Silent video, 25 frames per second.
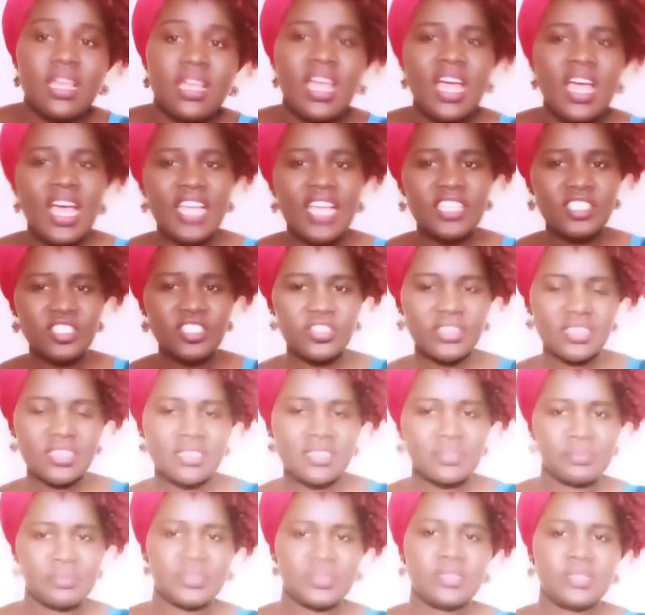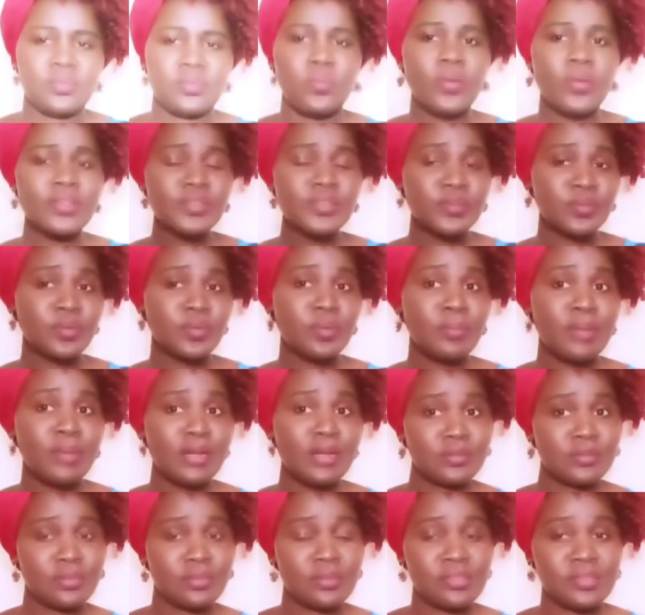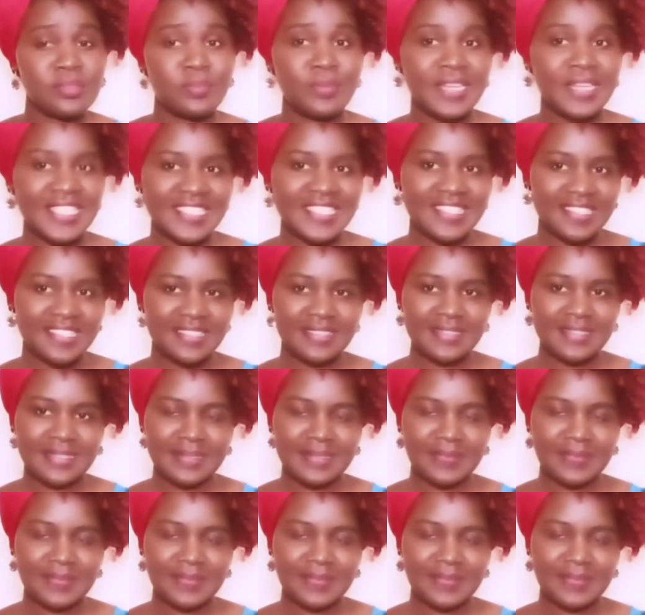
And trust me, once you go back to those places,